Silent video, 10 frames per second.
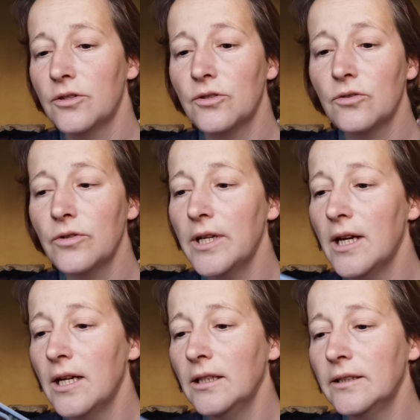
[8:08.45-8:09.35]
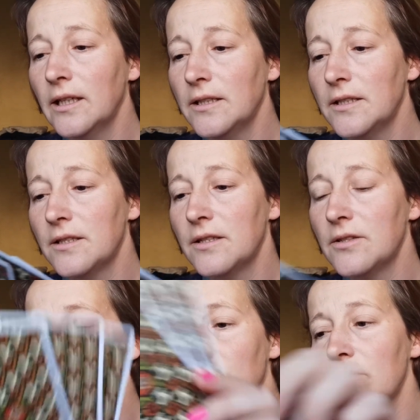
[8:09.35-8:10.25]
So yeah, that's the
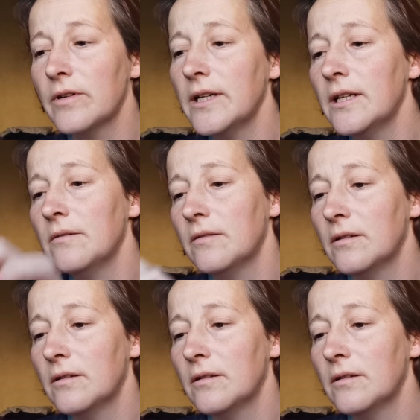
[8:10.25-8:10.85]
story.